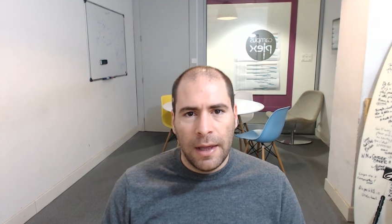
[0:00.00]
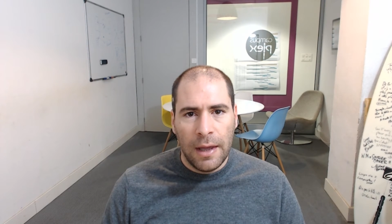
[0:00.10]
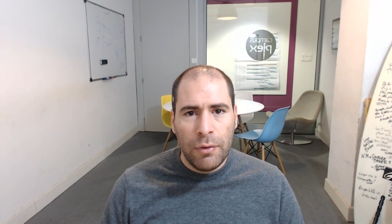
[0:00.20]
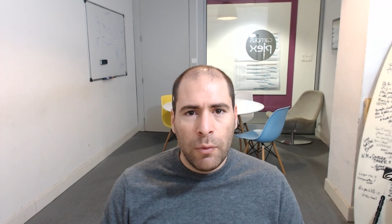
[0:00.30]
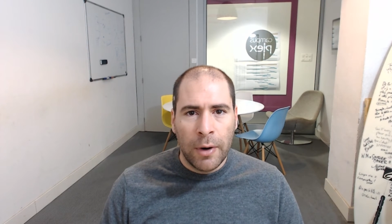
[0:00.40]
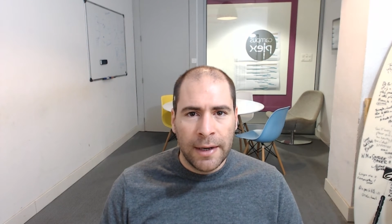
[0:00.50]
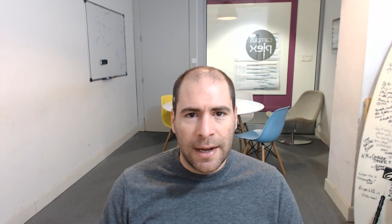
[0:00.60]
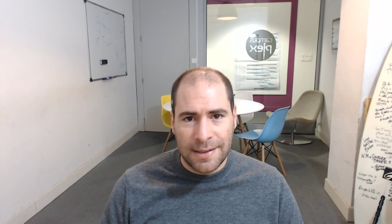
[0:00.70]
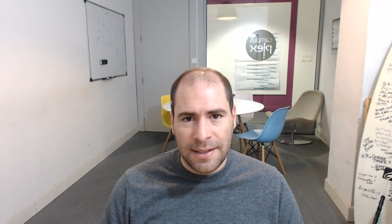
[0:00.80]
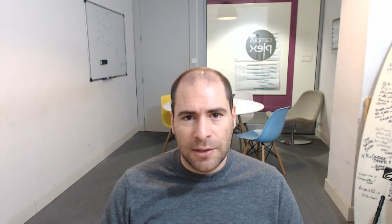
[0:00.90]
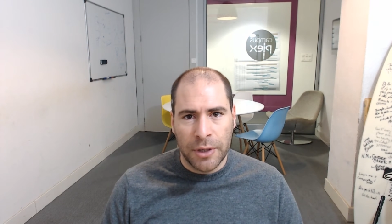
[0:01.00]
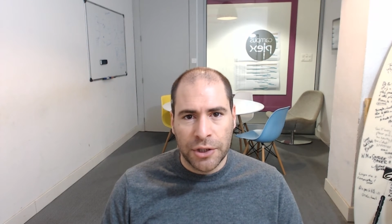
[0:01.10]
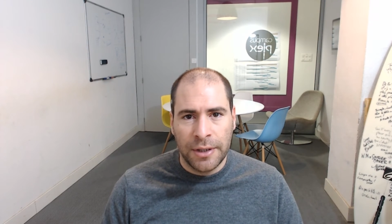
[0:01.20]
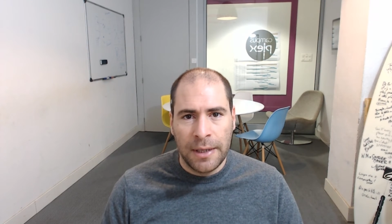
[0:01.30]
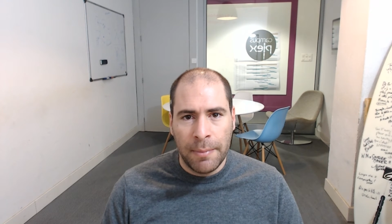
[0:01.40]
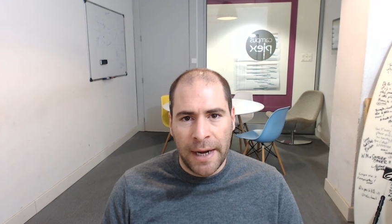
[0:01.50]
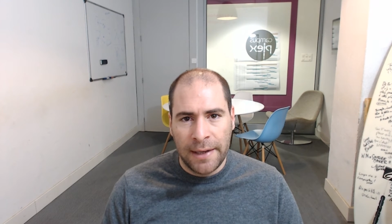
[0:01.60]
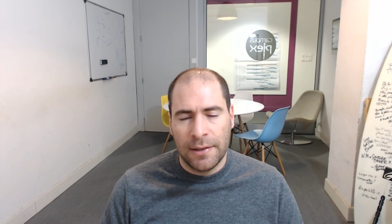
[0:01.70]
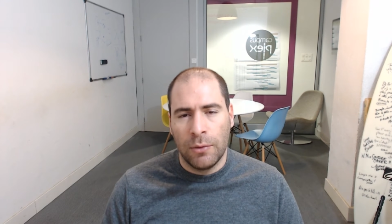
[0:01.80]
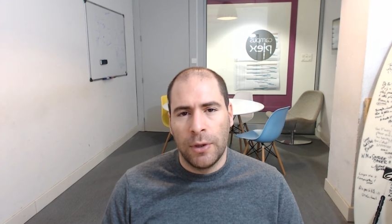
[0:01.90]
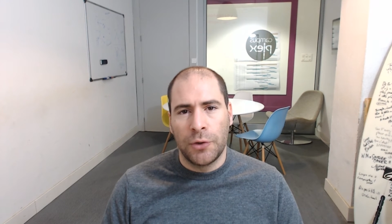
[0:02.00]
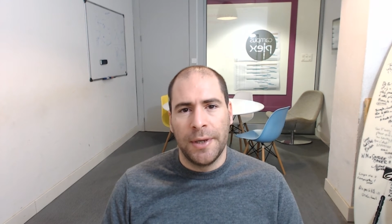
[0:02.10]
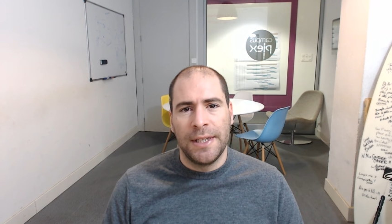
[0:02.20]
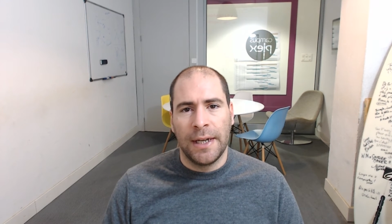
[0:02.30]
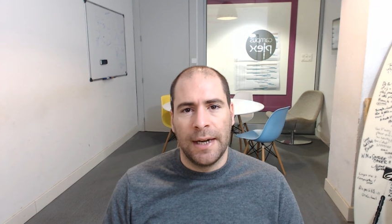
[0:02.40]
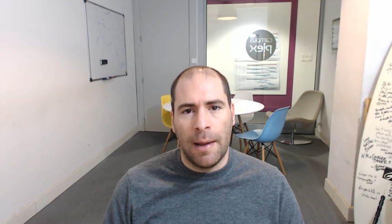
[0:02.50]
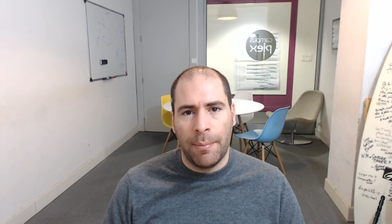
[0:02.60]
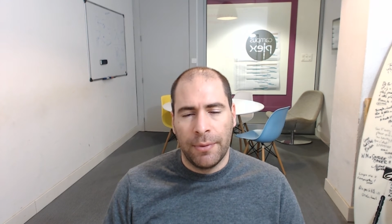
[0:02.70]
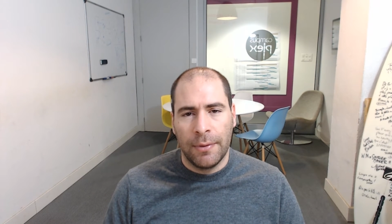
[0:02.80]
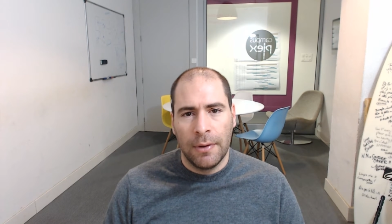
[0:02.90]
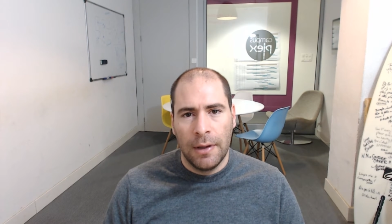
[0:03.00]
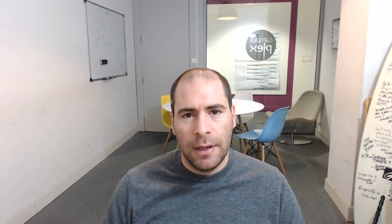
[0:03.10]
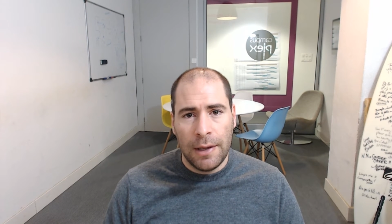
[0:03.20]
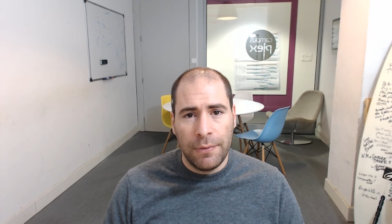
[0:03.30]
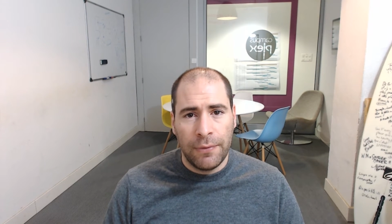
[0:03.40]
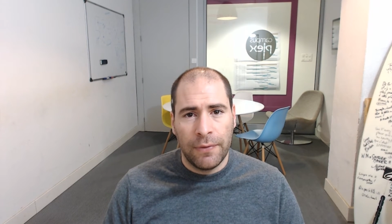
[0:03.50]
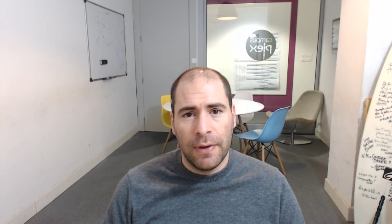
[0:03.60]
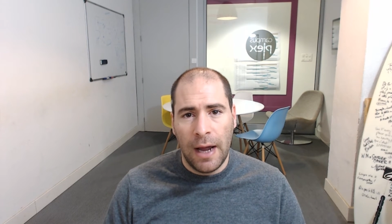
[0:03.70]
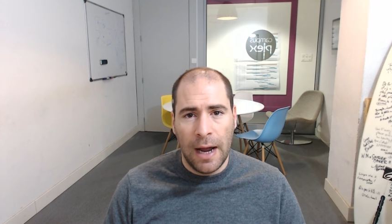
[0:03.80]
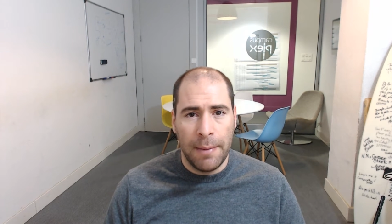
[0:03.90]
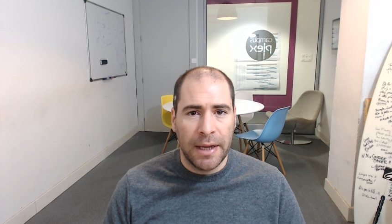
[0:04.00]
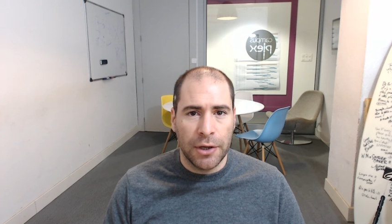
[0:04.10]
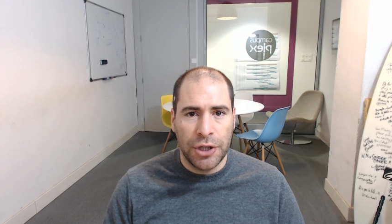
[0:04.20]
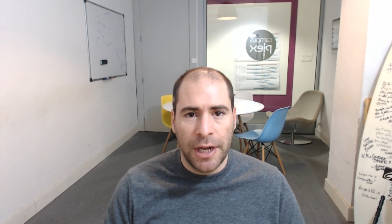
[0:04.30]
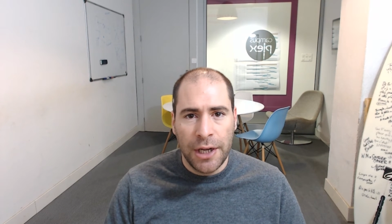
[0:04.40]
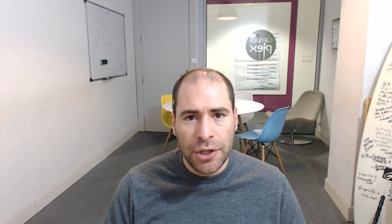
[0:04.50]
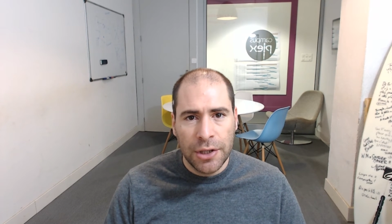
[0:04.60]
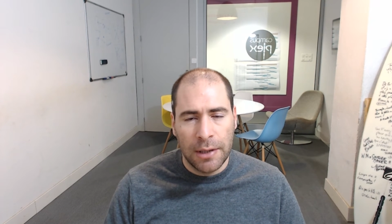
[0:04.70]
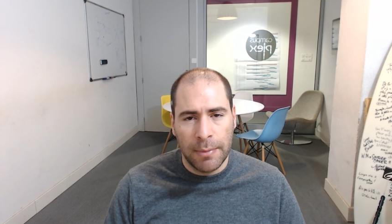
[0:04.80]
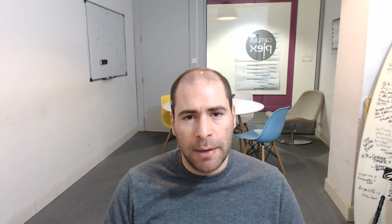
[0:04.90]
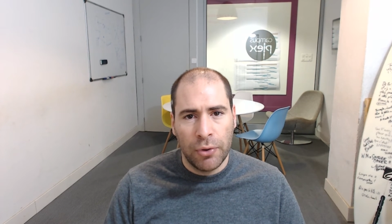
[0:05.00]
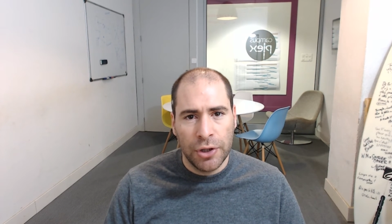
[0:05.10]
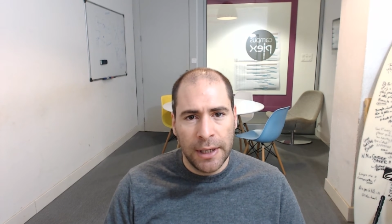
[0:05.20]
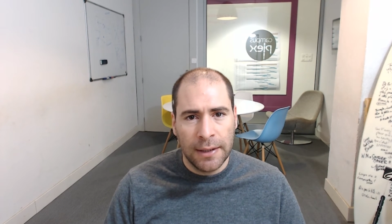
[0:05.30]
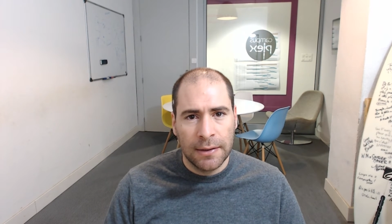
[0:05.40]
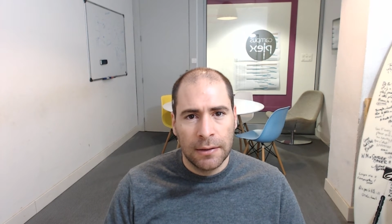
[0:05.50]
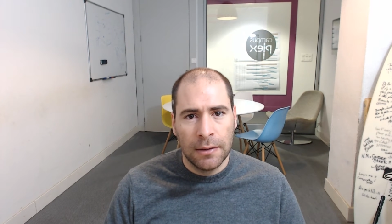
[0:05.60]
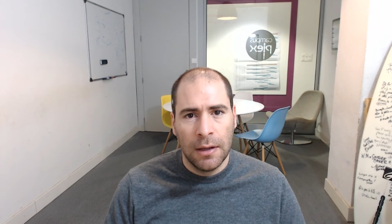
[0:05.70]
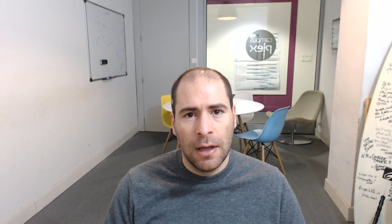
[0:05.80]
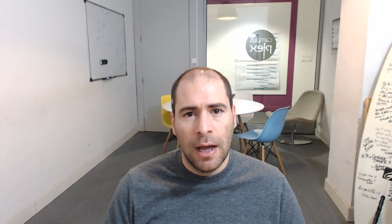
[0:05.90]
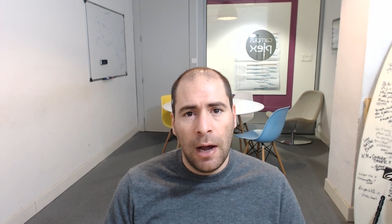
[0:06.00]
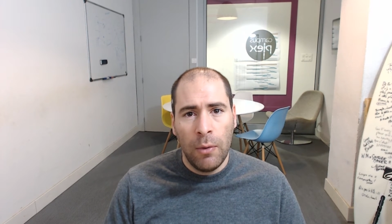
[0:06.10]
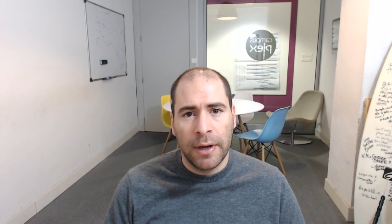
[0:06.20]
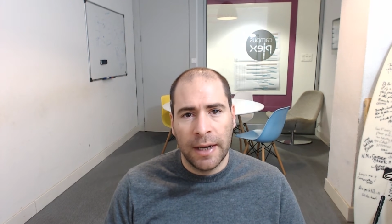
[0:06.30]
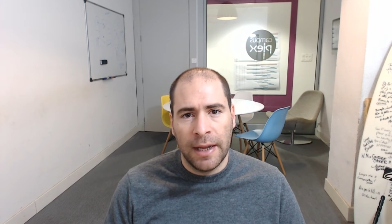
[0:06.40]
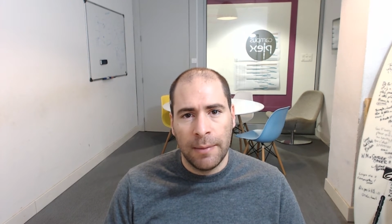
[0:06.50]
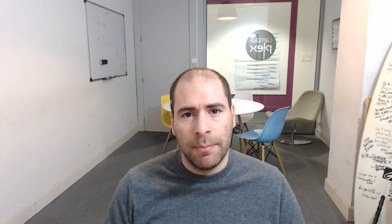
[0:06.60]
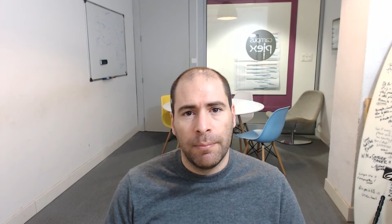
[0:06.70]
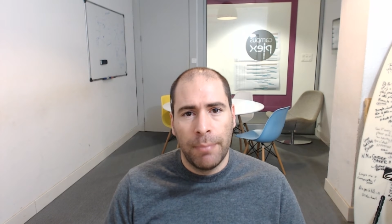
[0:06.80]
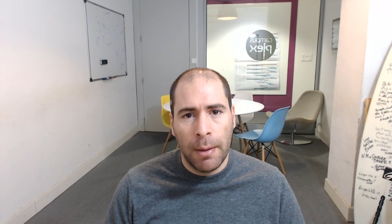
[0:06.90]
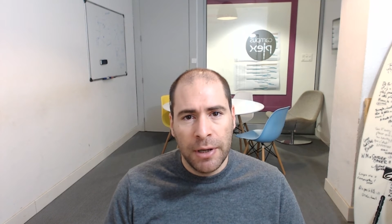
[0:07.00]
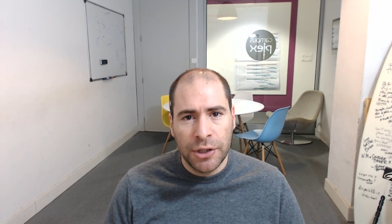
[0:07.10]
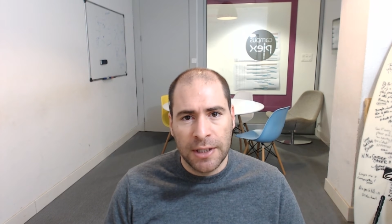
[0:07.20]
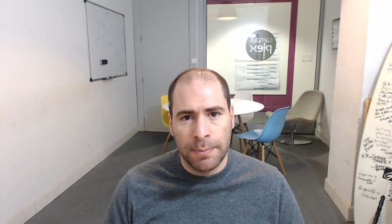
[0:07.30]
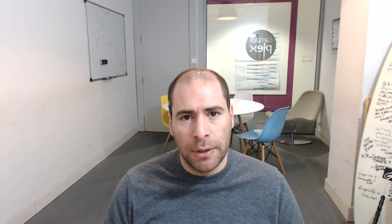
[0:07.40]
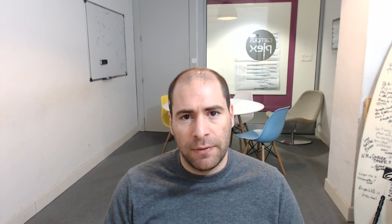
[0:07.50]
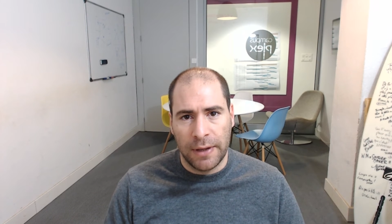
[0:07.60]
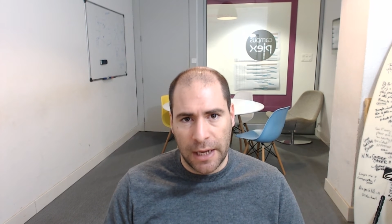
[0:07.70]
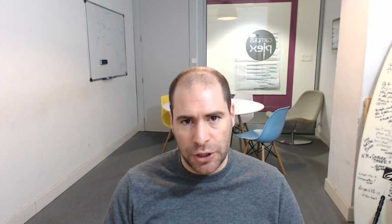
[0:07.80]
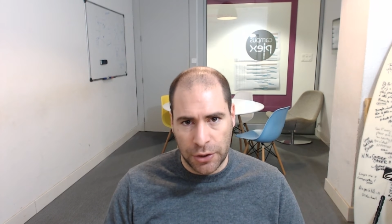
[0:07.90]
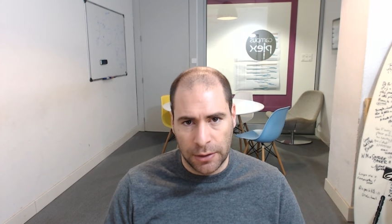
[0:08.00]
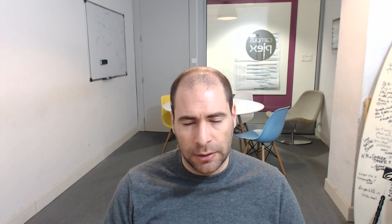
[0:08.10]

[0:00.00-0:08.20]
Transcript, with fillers: Everyone has this question in mind when creating an app. If I make a change in my project, how can I publish this modification?